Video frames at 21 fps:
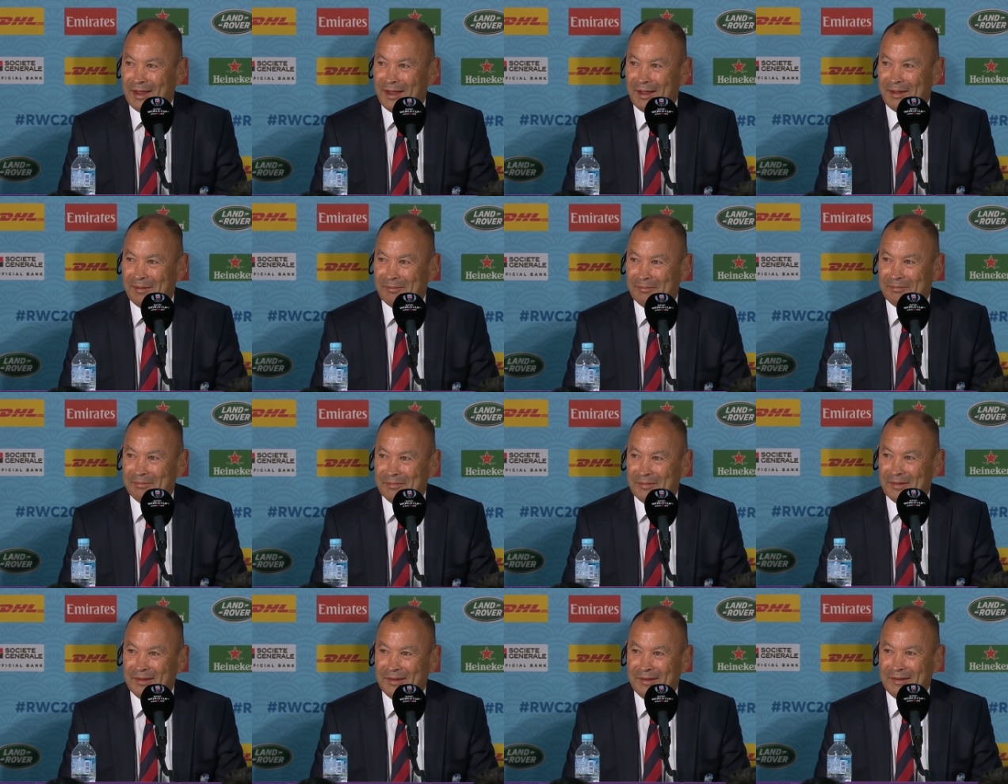
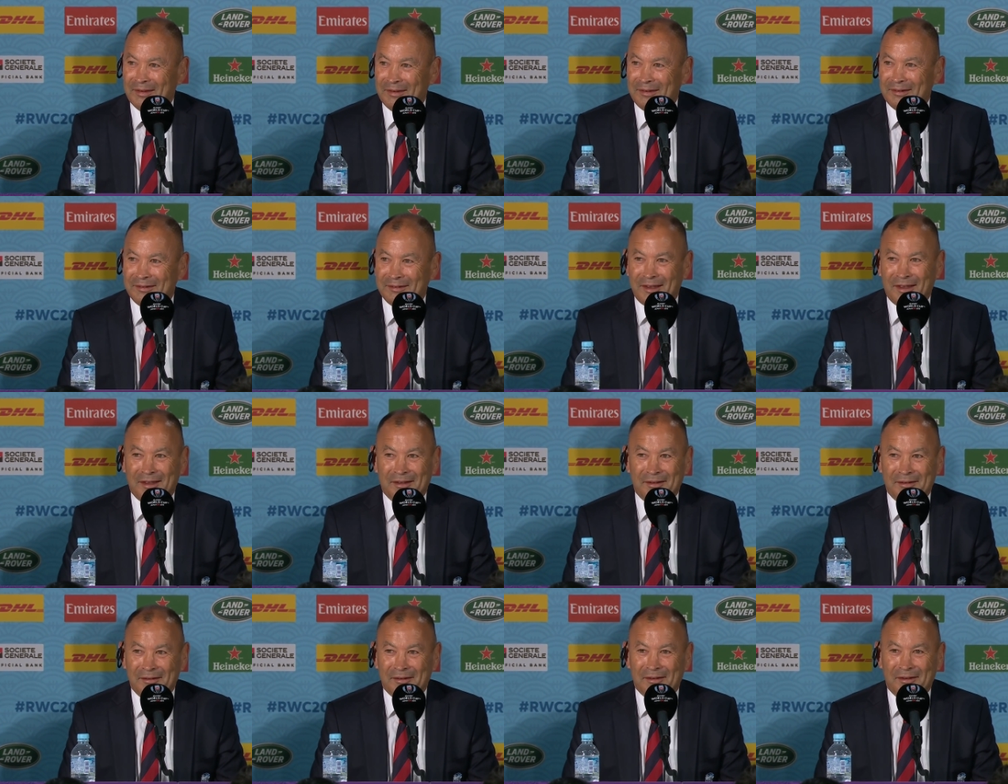Um,
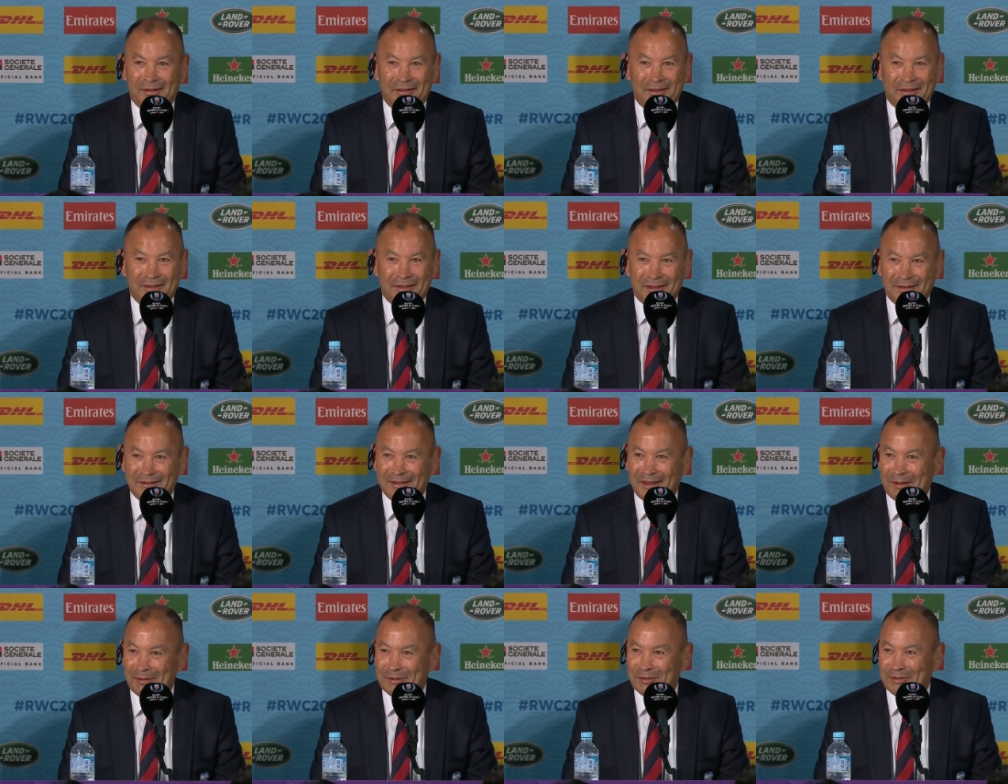So I think
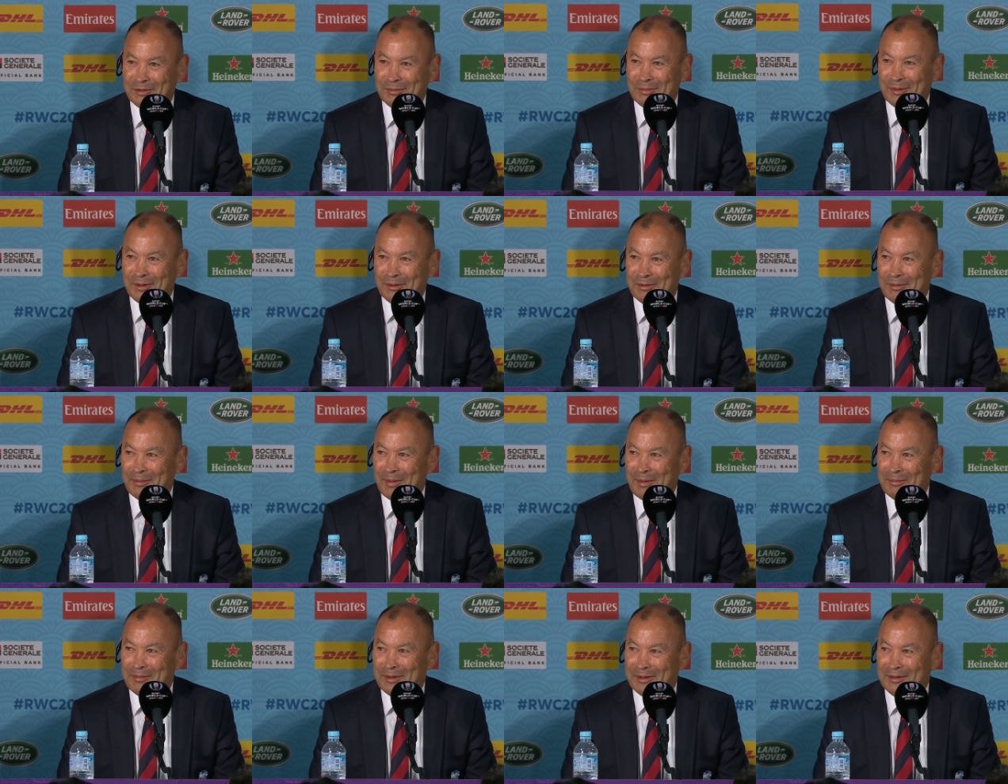that's how he should be
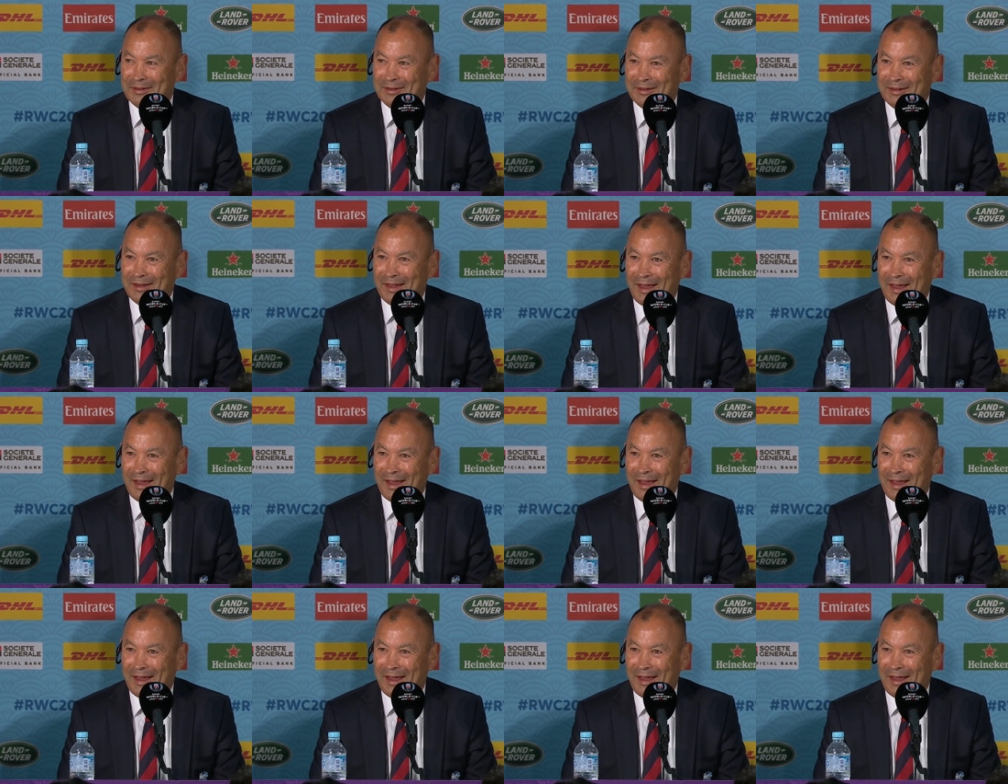remembered.